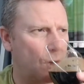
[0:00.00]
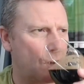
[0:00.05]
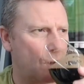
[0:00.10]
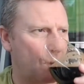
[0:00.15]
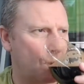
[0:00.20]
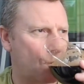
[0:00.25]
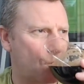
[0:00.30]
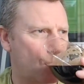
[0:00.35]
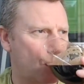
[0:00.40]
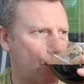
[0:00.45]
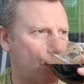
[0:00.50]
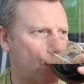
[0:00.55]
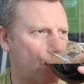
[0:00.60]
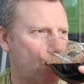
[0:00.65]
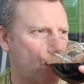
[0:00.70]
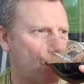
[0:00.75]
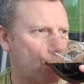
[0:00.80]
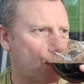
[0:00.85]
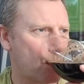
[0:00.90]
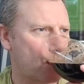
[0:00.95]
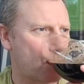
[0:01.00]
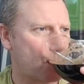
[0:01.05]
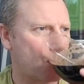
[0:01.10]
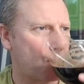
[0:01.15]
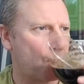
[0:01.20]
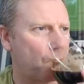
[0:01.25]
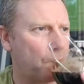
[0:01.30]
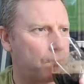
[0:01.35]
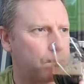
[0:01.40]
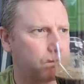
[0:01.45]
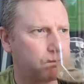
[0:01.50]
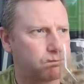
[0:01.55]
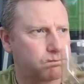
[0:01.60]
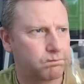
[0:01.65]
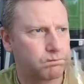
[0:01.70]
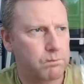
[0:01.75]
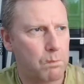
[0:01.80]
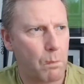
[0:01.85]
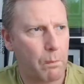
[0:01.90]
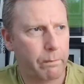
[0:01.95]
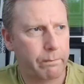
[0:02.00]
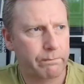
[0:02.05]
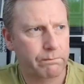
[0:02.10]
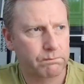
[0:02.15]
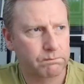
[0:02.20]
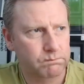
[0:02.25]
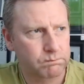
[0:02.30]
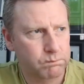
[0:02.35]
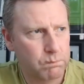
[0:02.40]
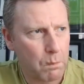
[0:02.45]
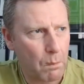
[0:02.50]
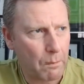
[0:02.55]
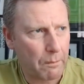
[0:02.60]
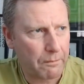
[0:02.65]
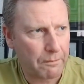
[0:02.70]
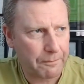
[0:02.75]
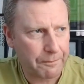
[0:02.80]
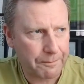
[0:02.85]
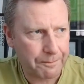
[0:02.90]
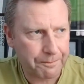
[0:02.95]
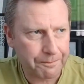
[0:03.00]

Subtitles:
No one is speaking in this clip.